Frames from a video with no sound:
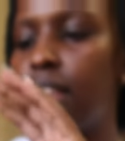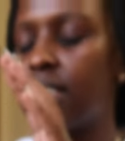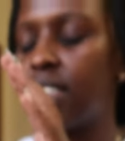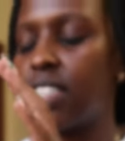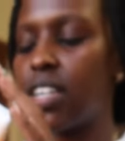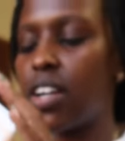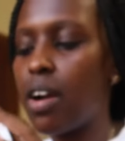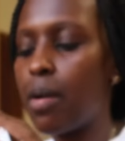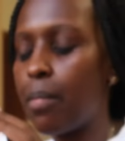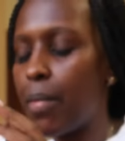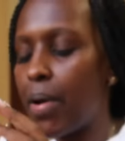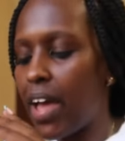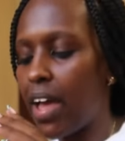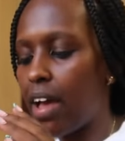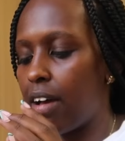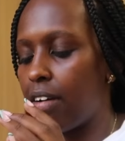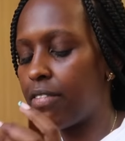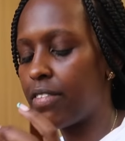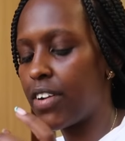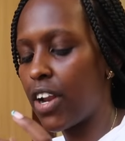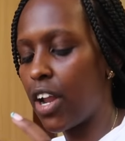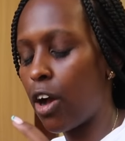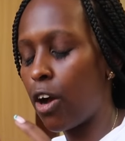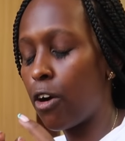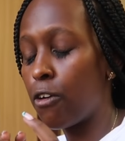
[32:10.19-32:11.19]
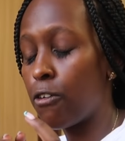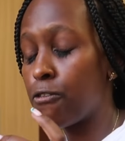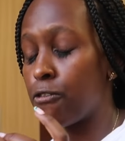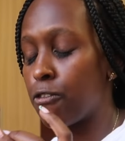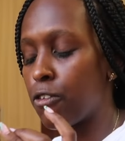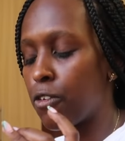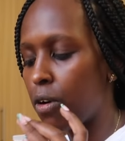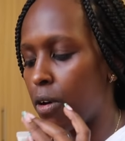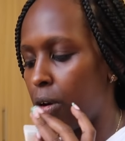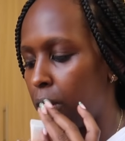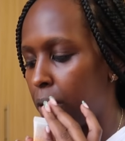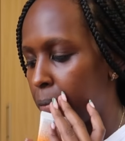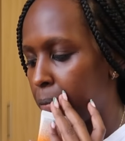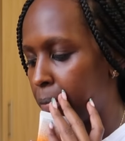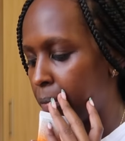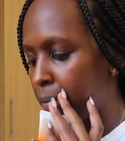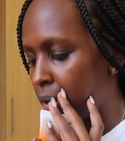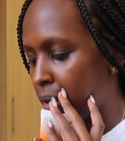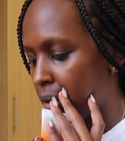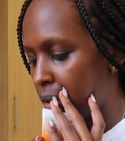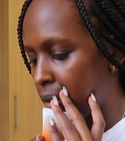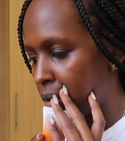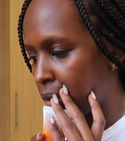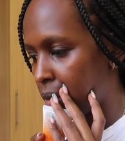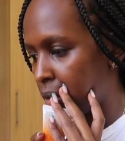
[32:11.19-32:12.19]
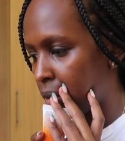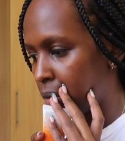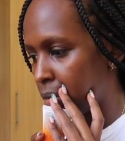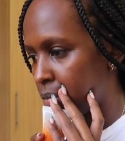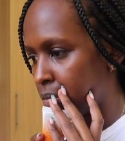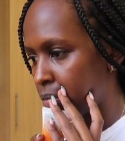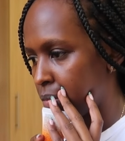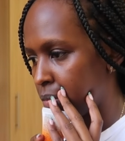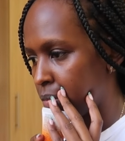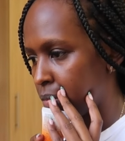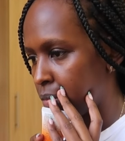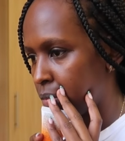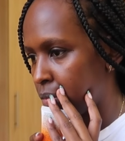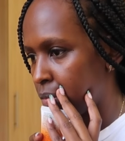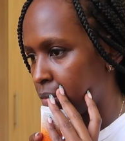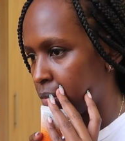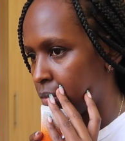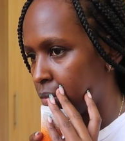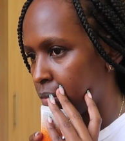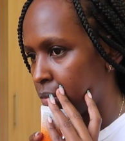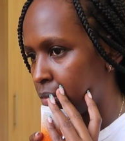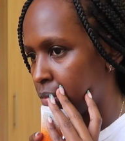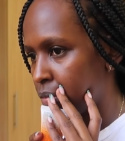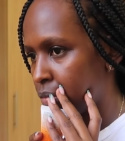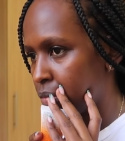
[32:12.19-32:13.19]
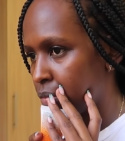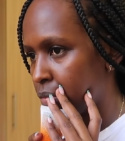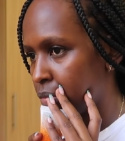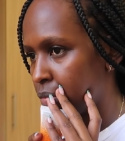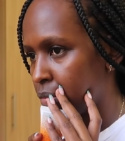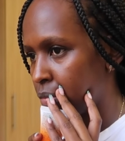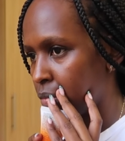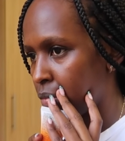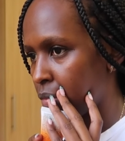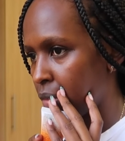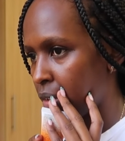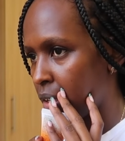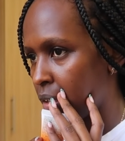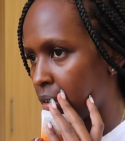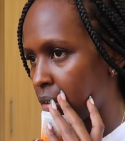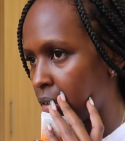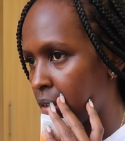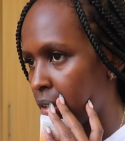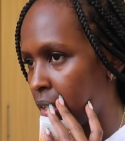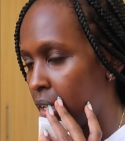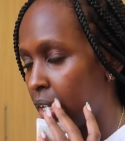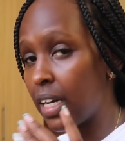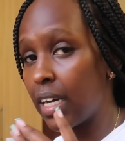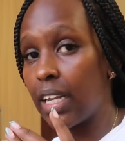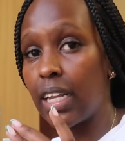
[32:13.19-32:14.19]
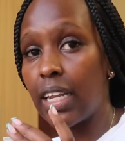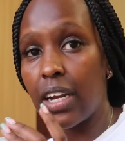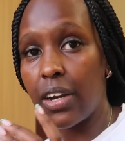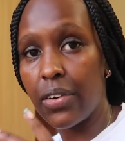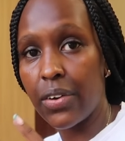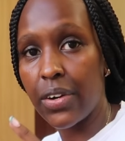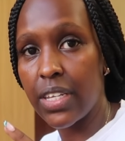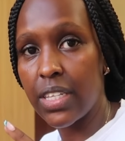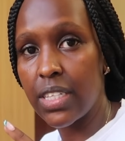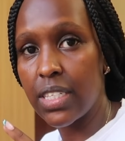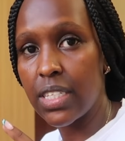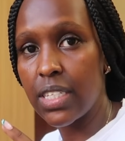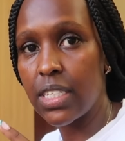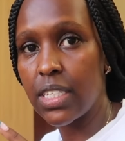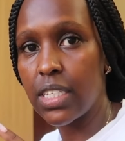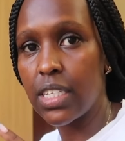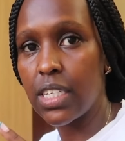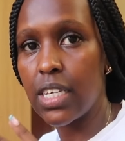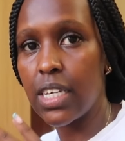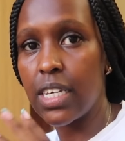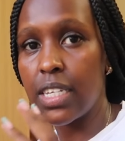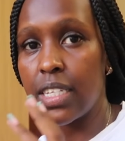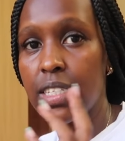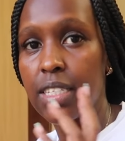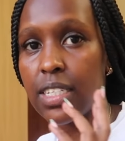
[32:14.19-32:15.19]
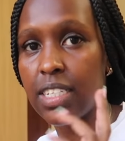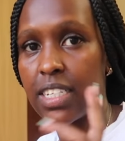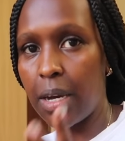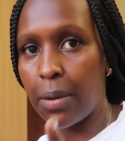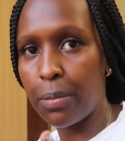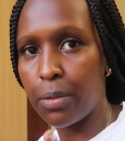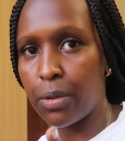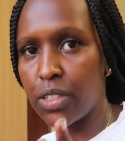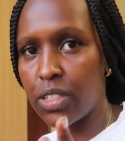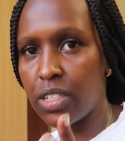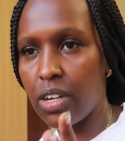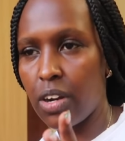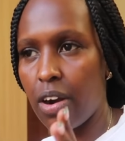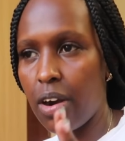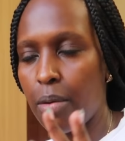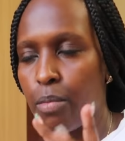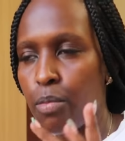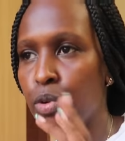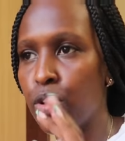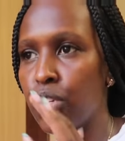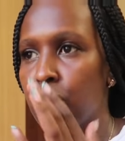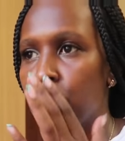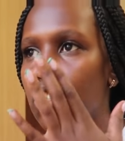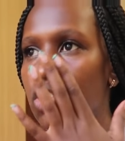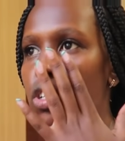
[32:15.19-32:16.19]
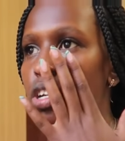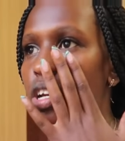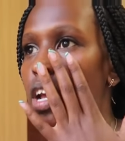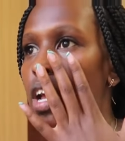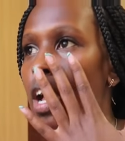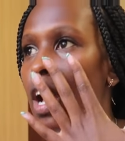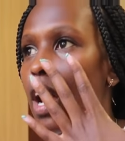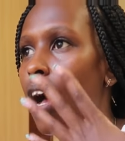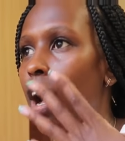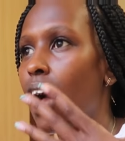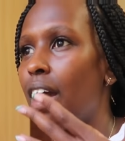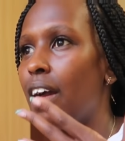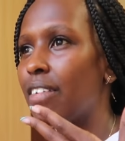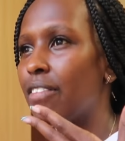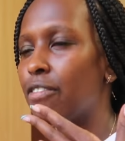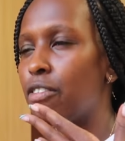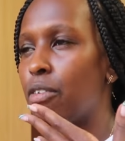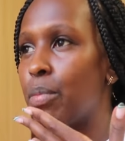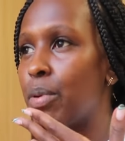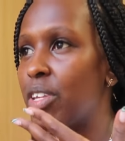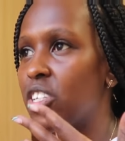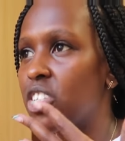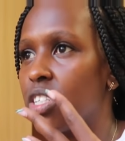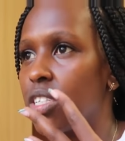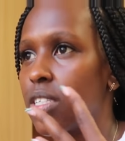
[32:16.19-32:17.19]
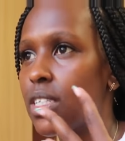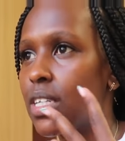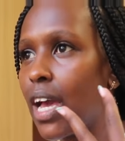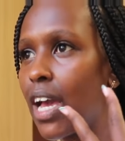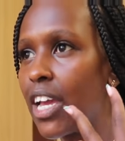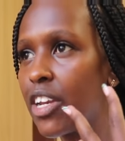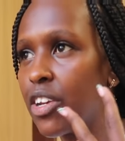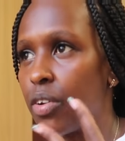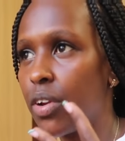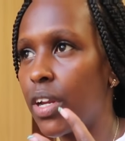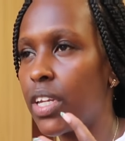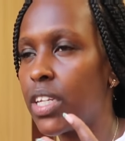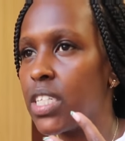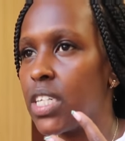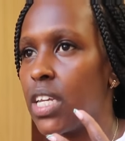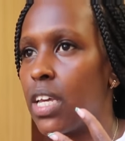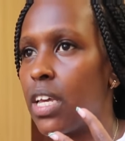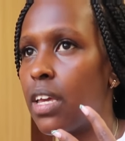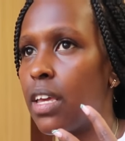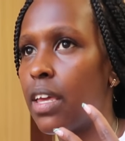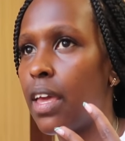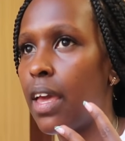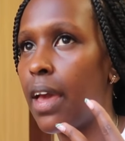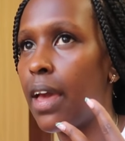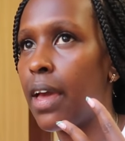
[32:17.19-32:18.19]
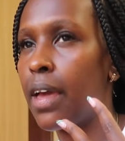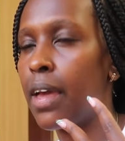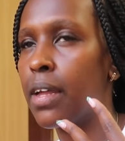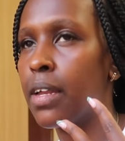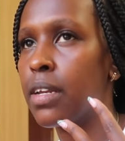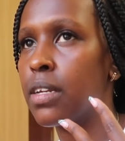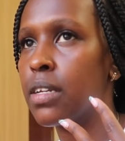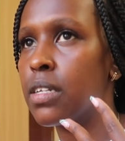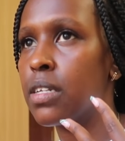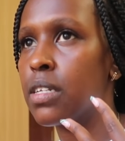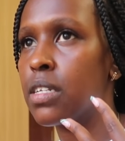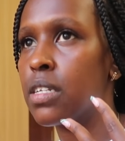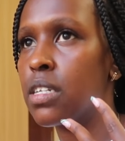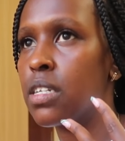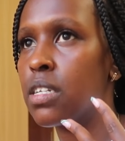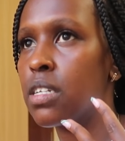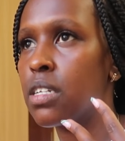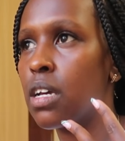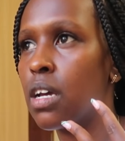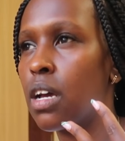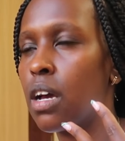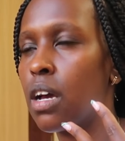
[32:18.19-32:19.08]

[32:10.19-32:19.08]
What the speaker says: The serum I have now from Clarins is the double serum, which for me is just hydrating and